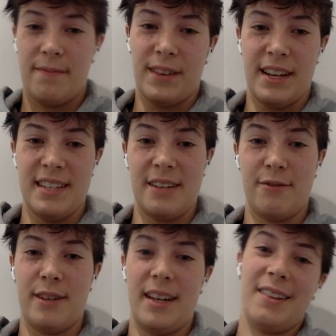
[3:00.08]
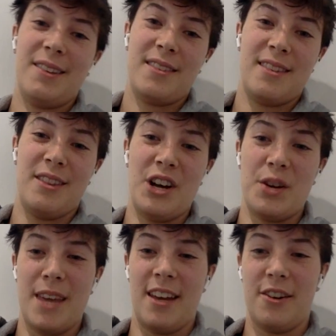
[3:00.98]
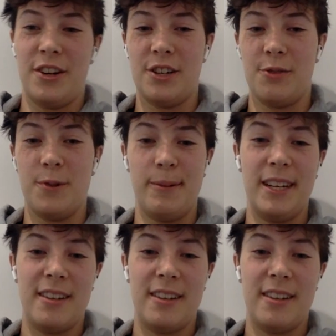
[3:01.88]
identify not a man or not a woman.